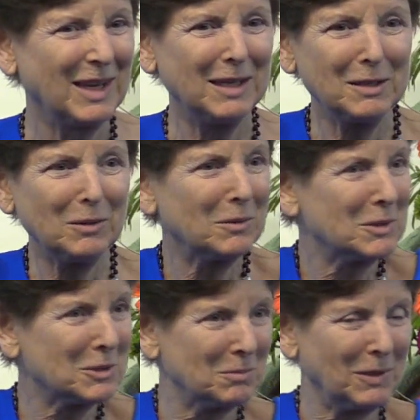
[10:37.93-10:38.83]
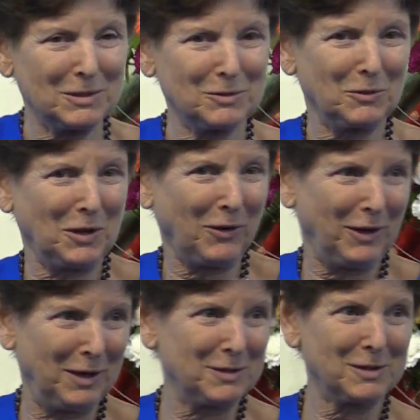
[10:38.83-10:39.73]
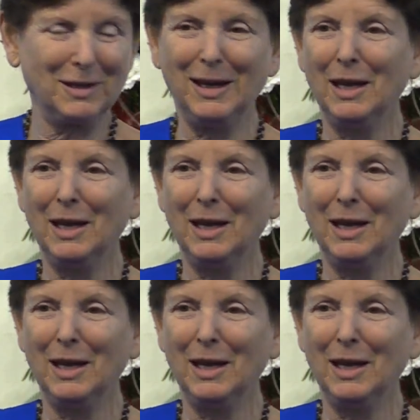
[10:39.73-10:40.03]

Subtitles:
And it's there it is.